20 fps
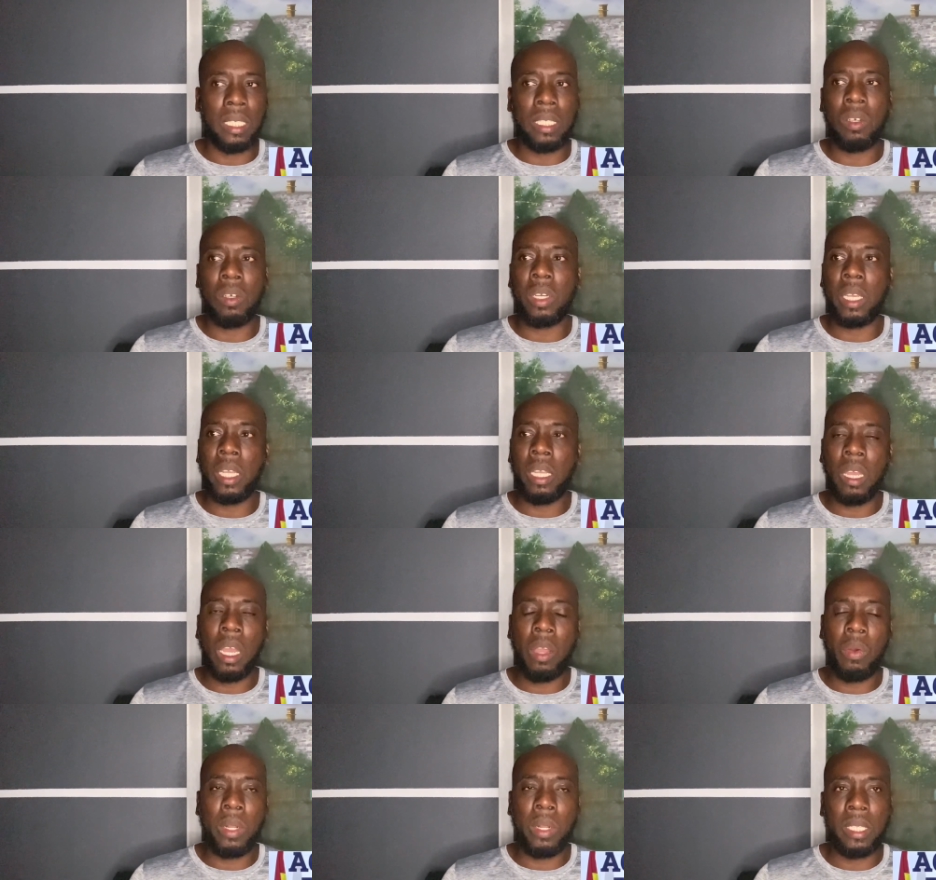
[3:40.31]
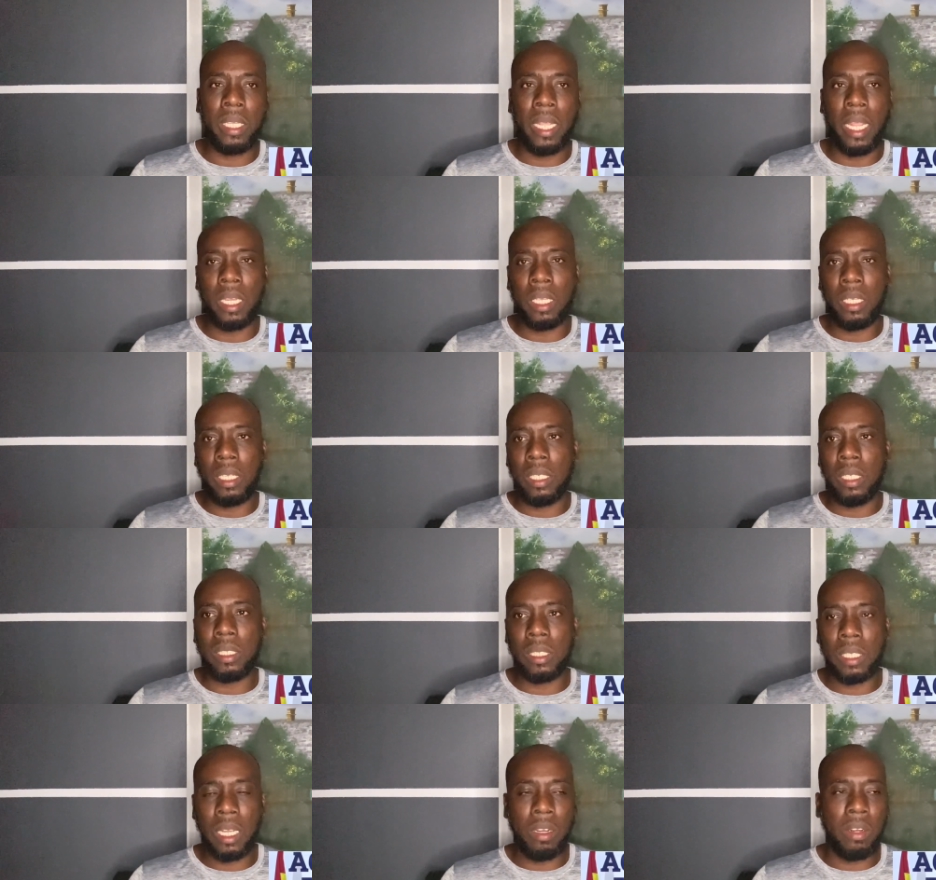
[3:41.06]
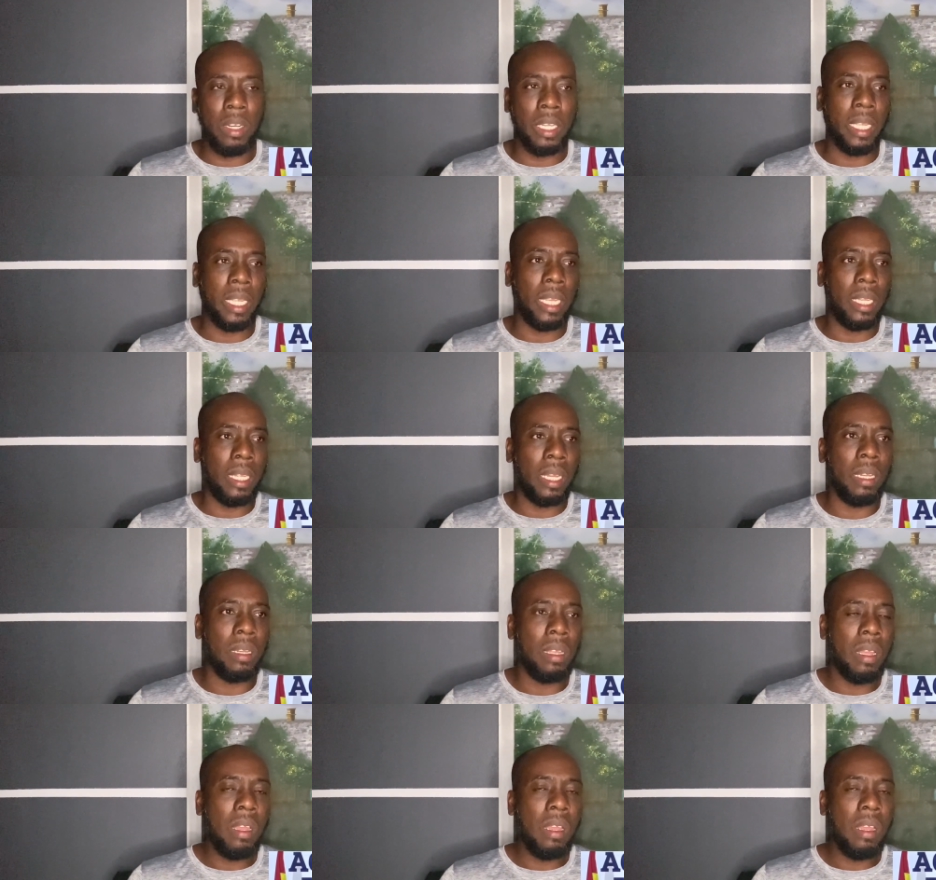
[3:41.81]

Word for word: okay, I will take this, I will take that.